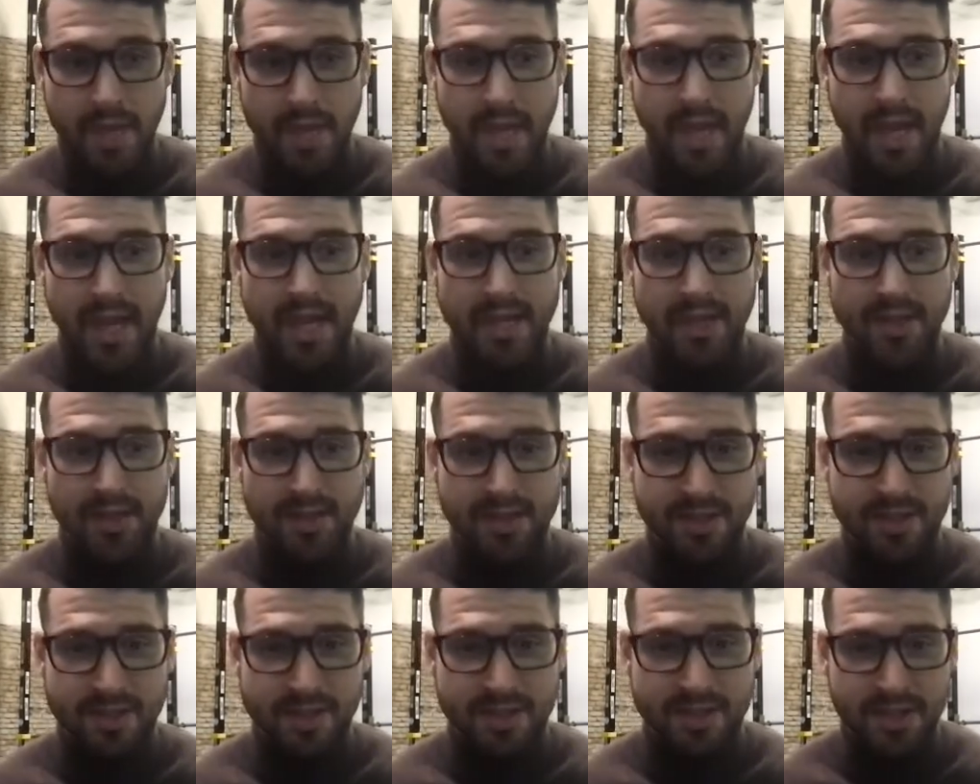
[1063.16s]
and
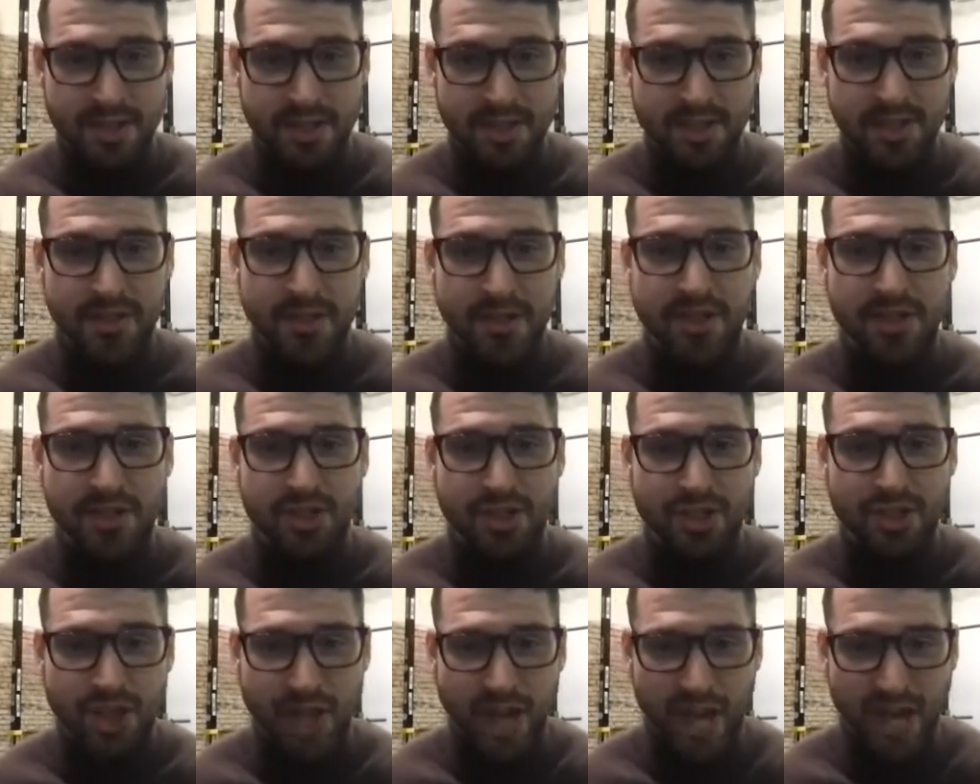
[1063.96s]
consider the
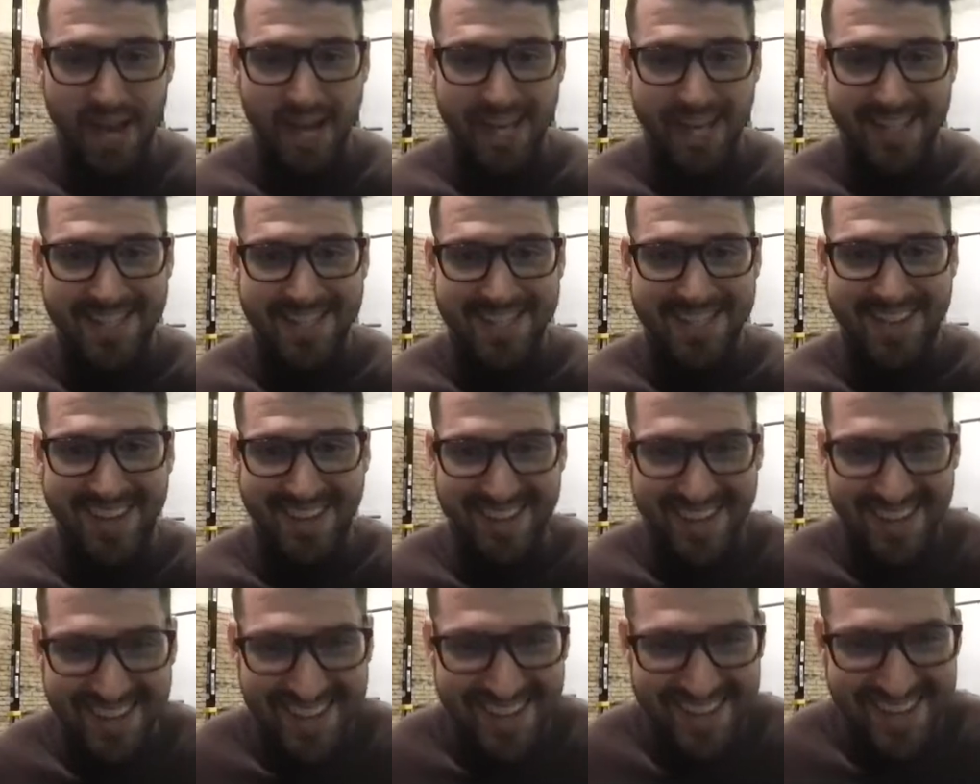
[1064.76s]
chance
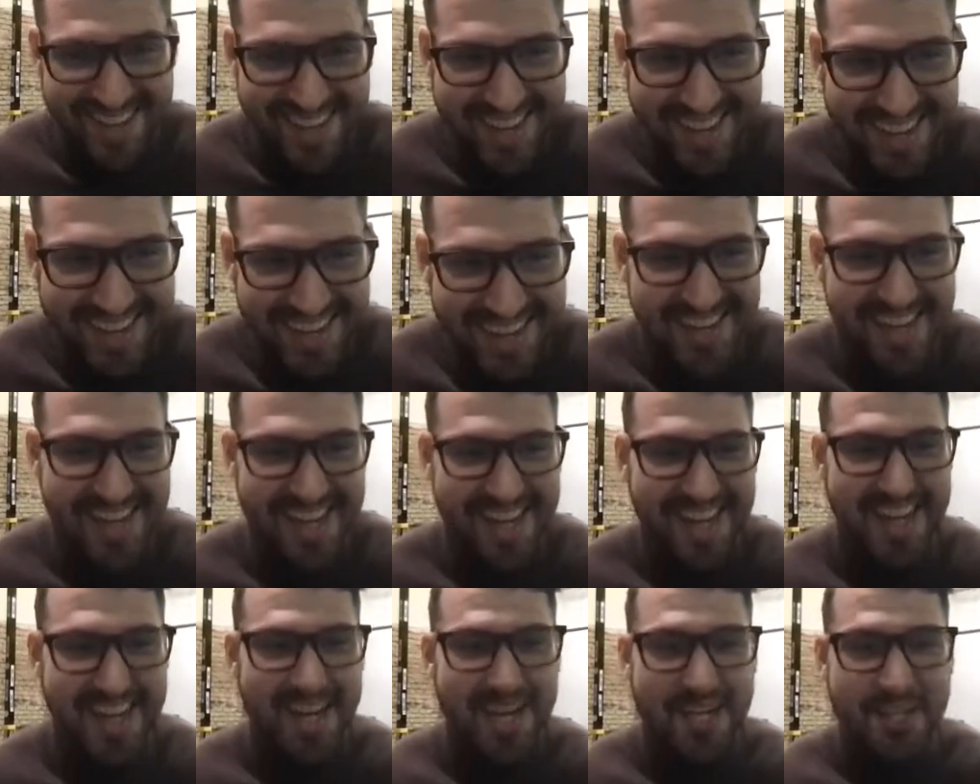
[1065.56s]

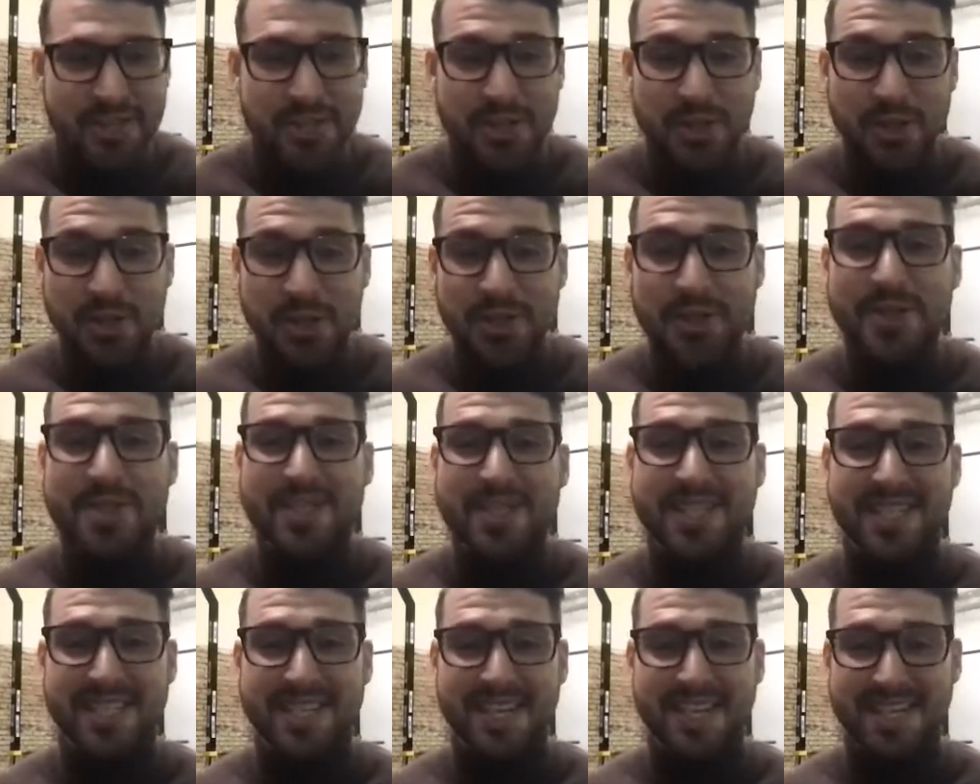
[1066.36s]
to
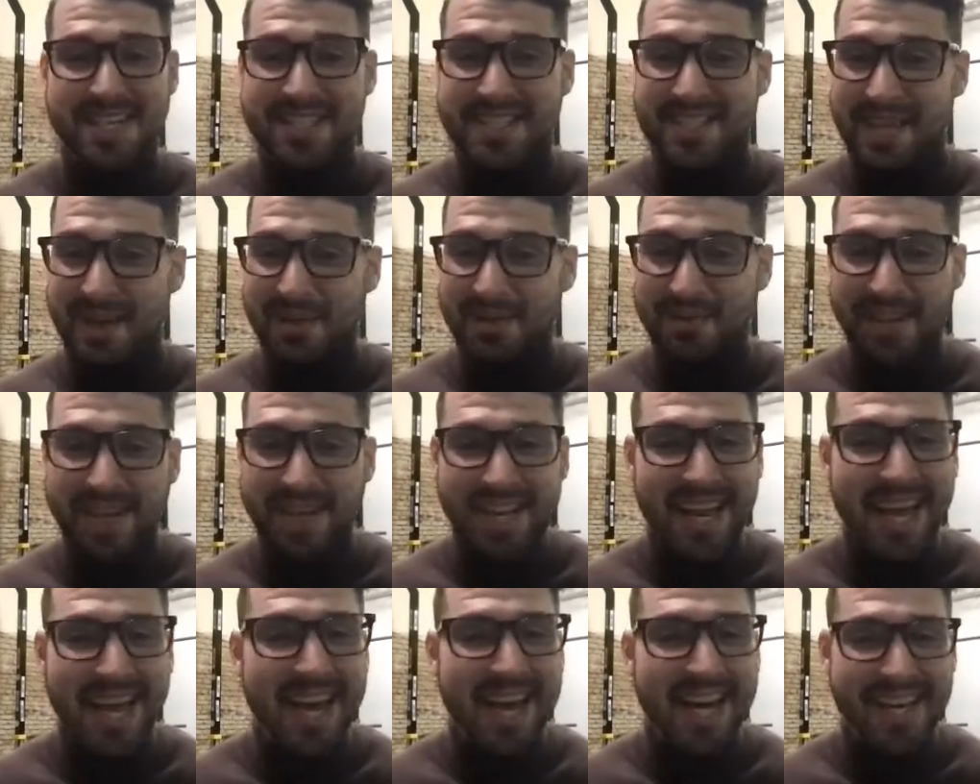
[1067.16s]
use something
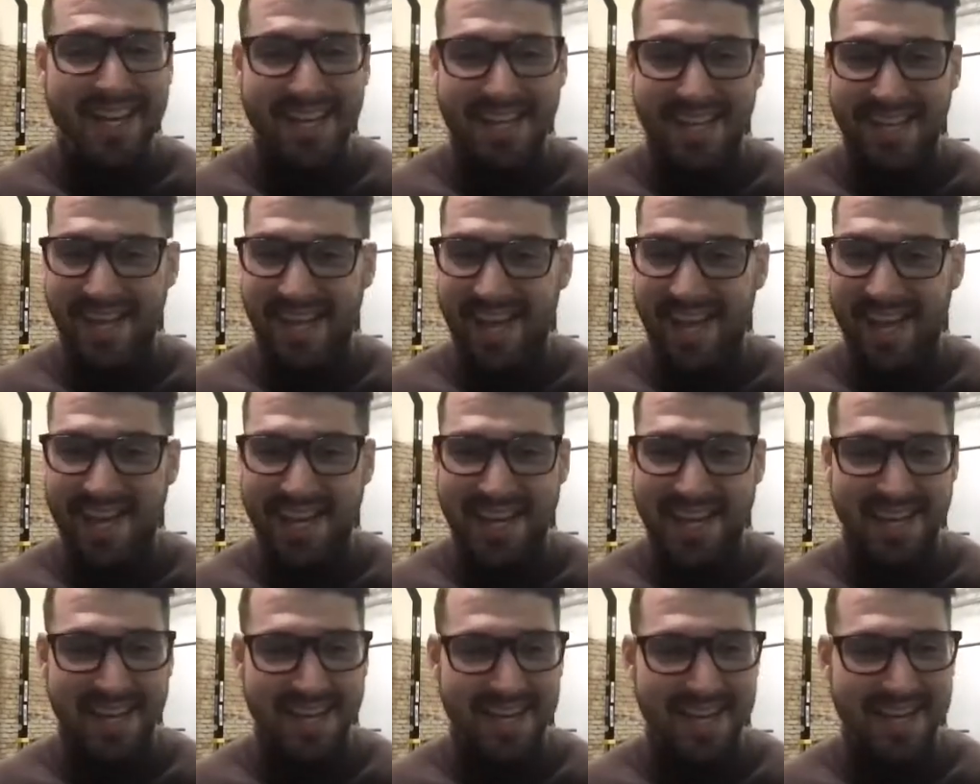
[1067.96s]
like
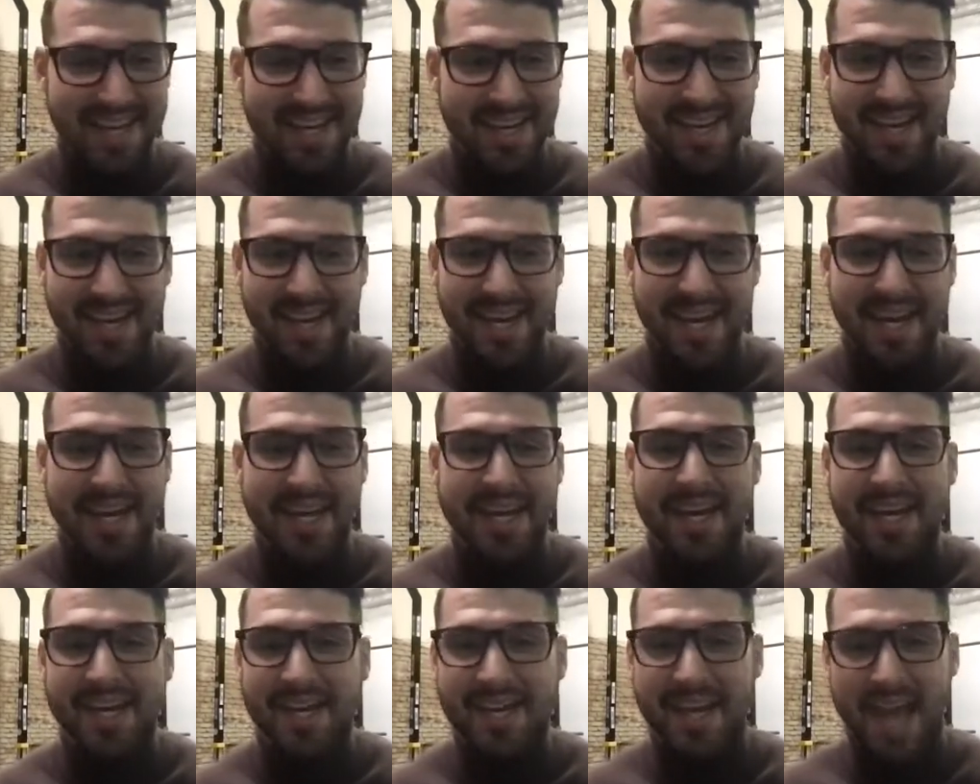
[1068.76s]

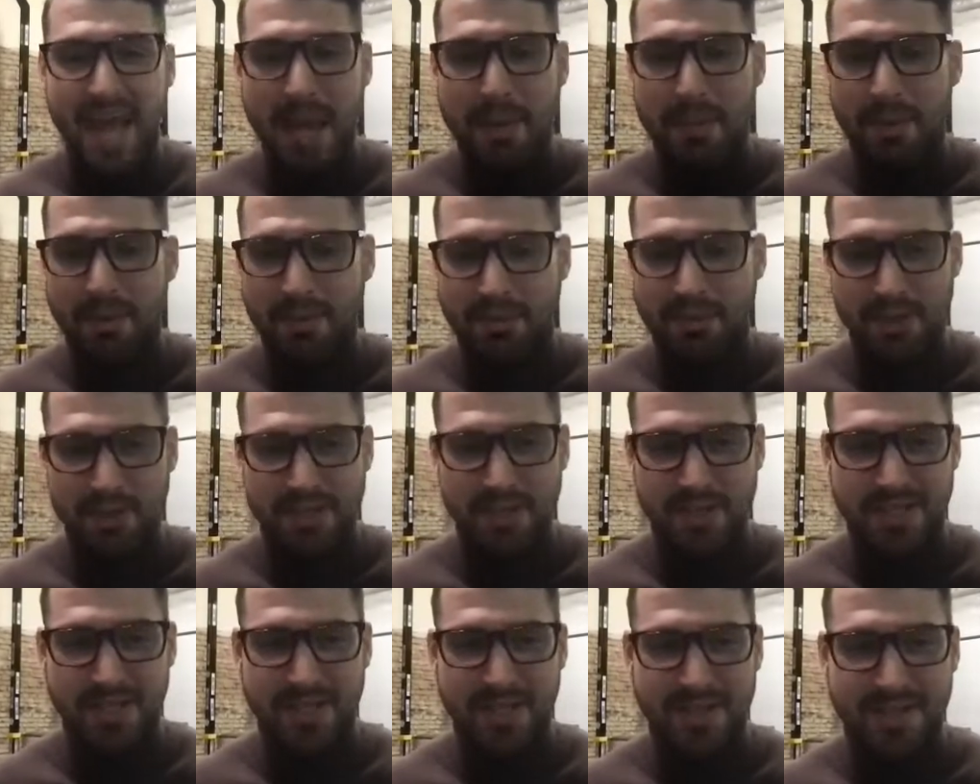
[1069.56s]
a cable
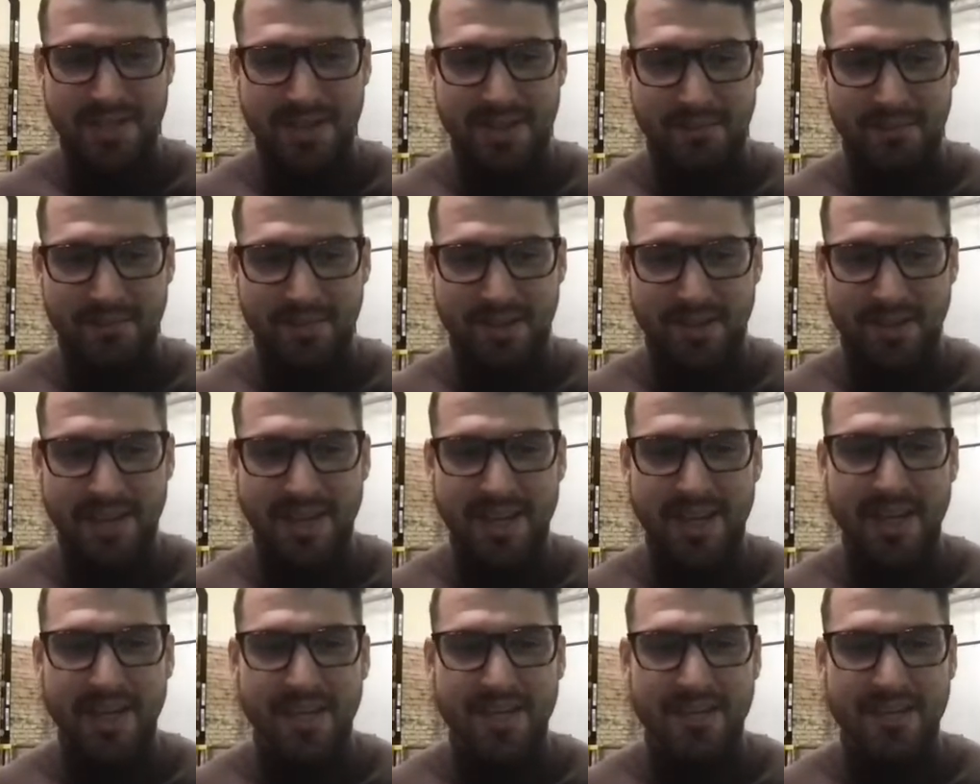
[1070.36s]
machine or something
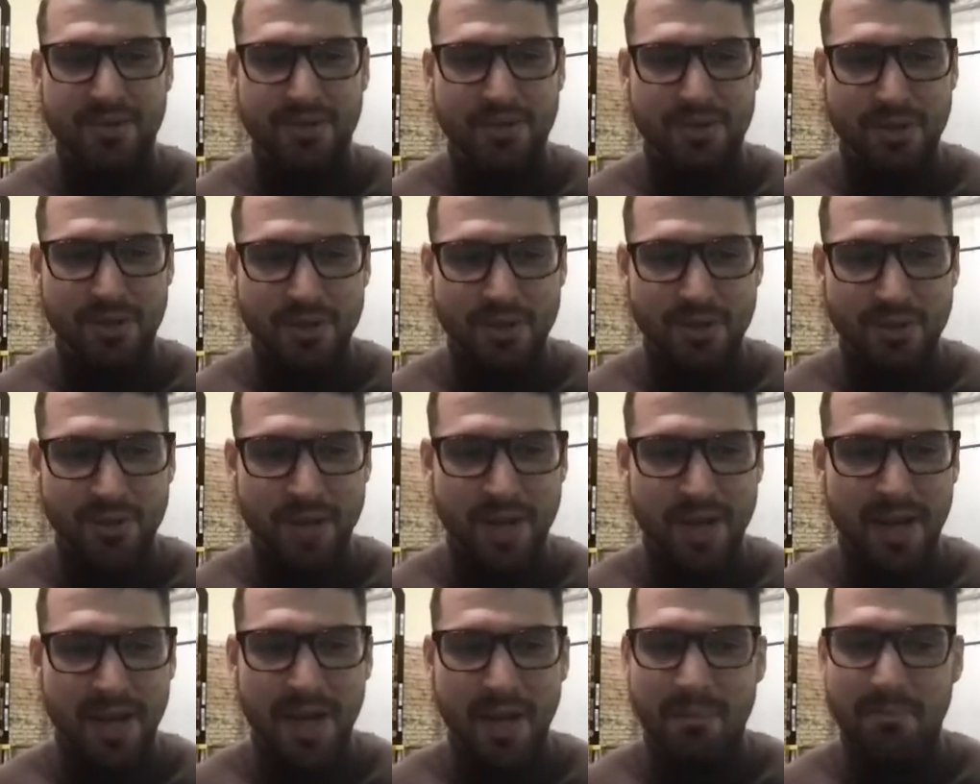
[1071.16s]
to do
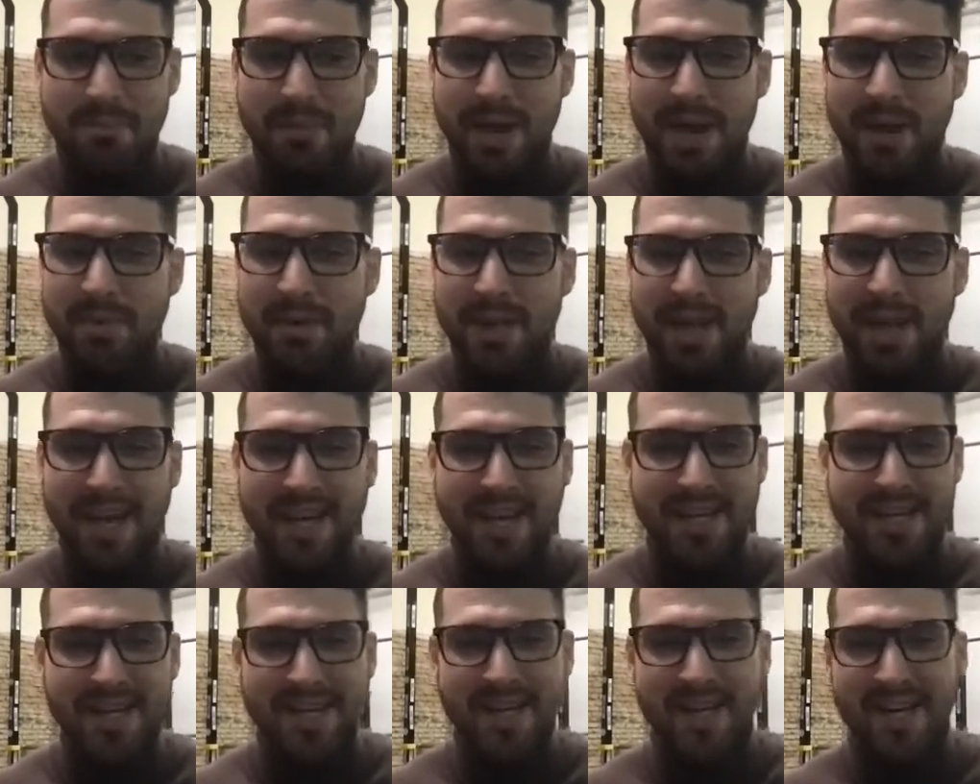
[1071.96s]
maybe like
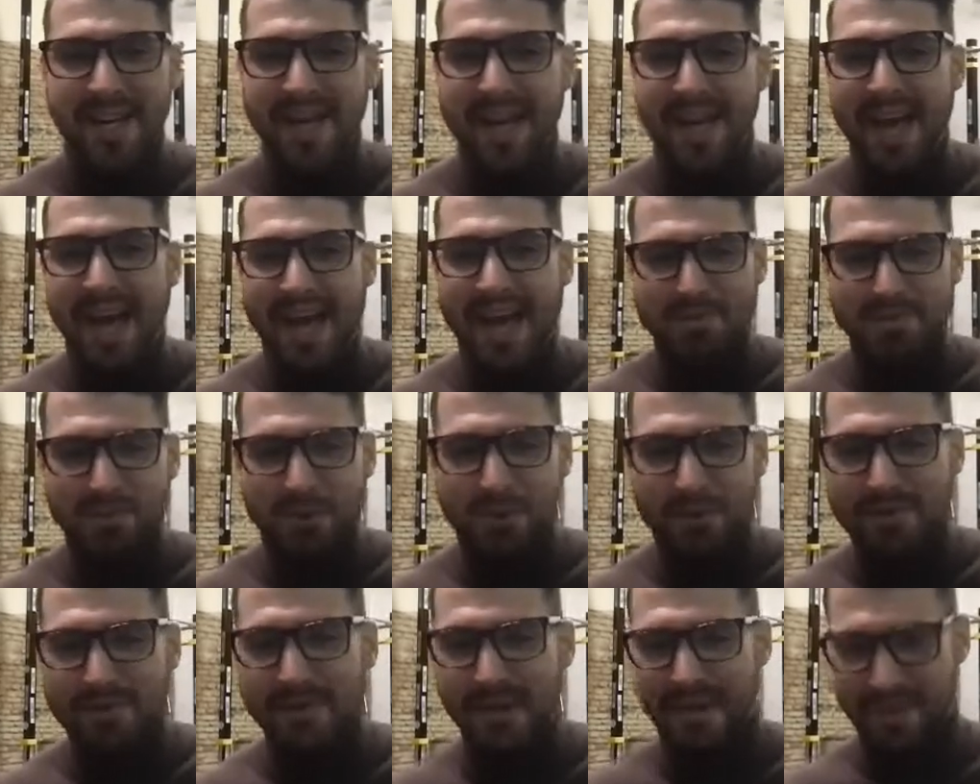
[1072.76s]
a lat
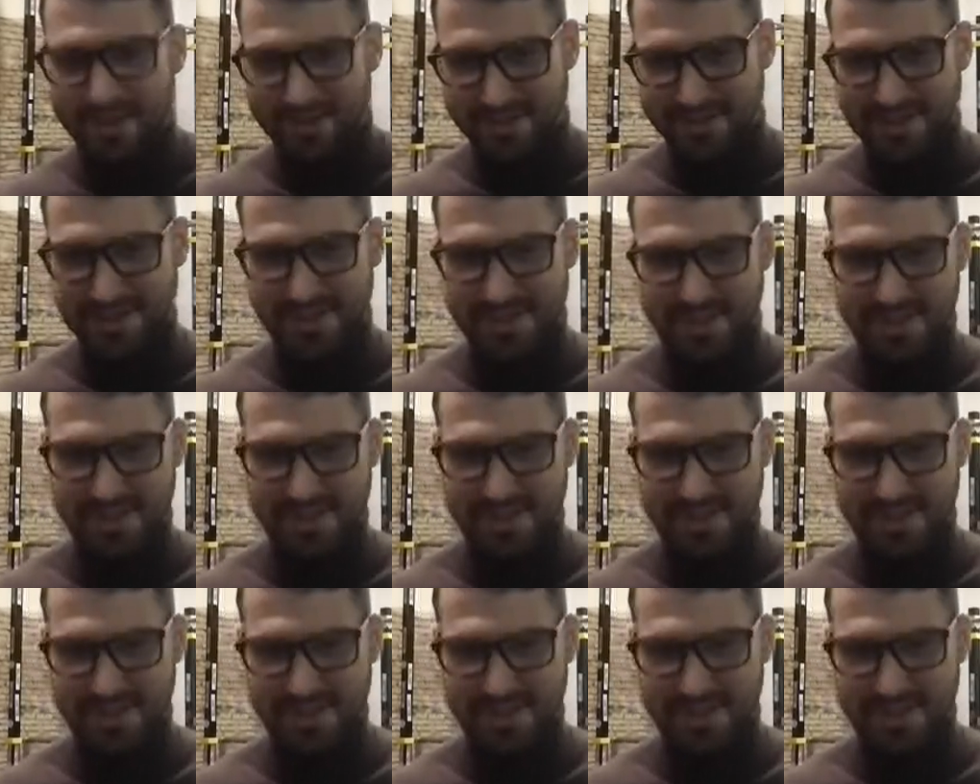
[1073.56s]
pull down